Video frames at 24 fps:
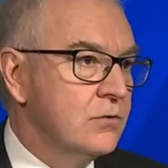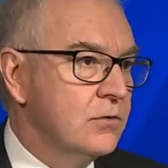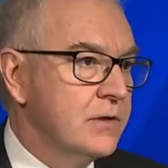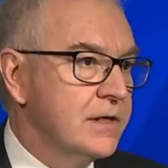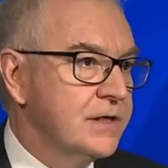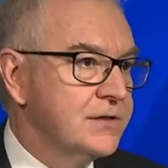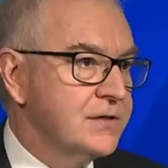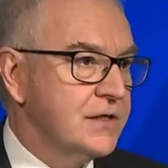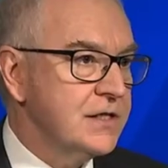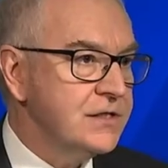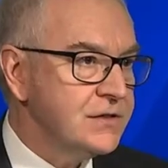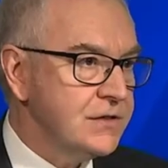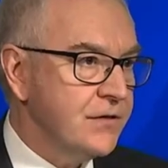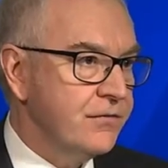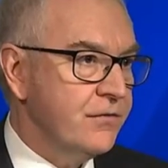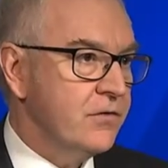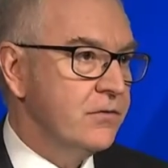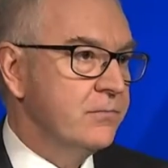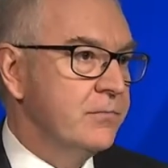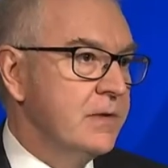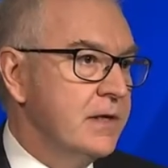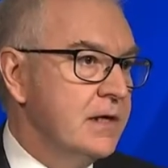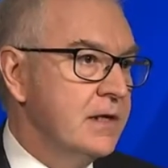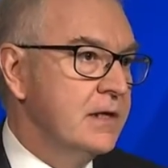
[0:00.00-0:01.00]
It's easy for
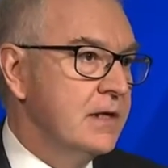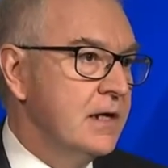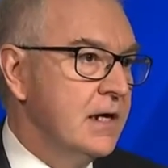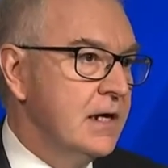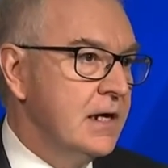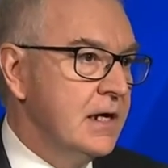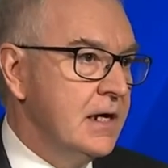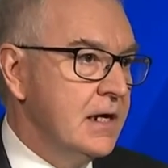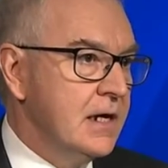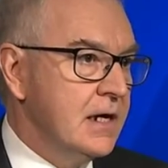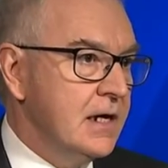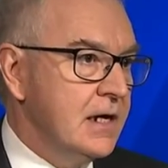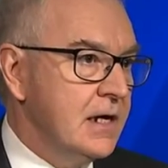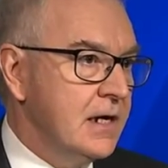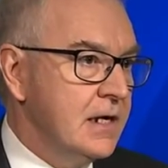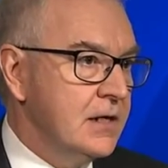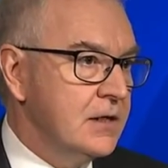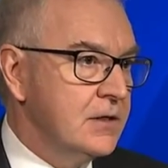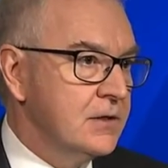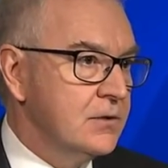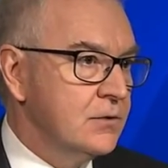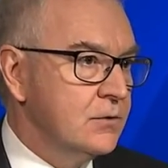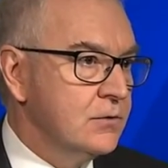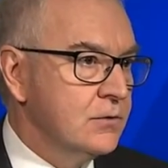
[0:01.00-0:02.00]
me.
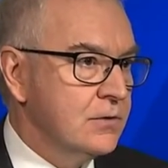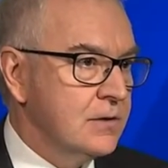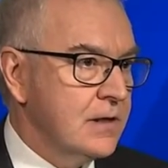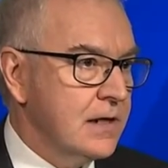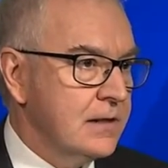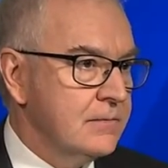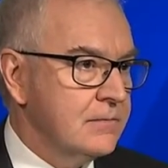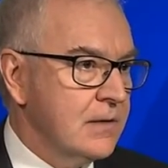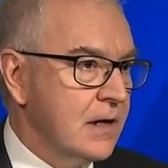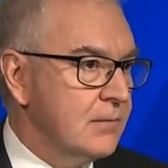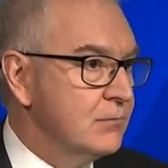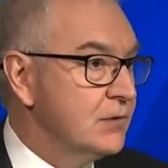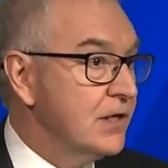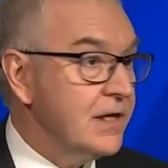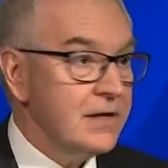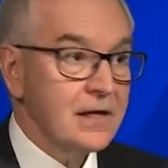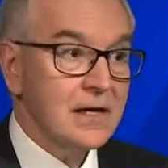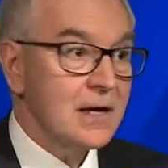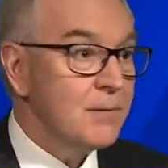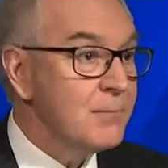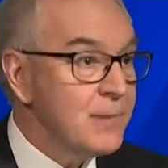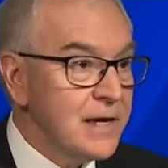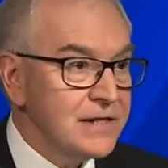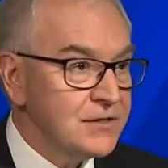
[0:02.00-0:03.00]
I'm leading an
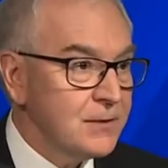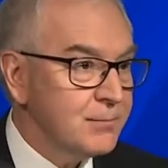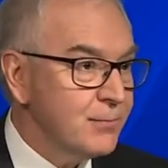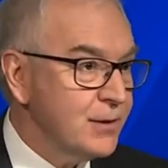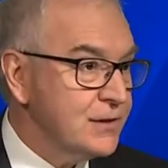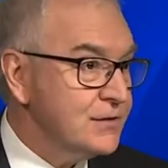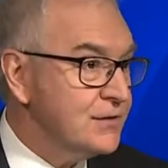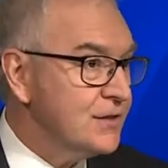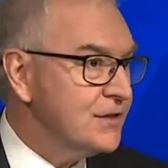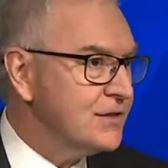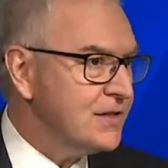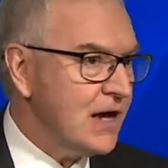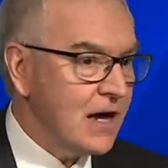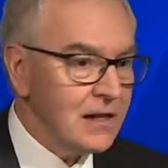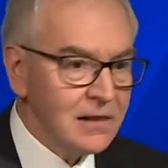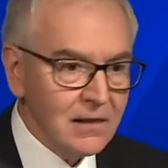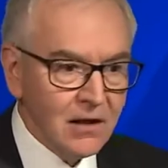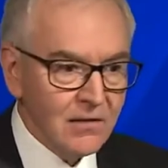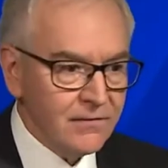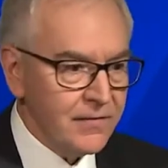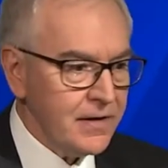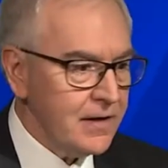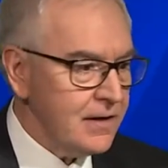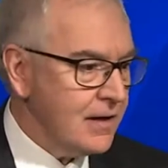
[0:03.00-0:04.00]
amazing business. I
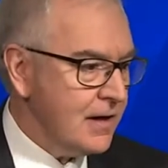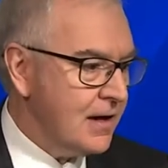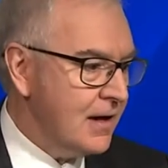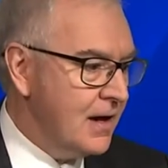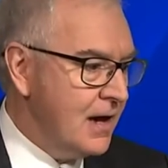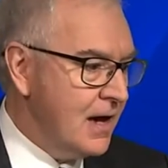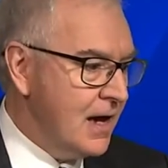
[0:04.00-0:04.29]
love it.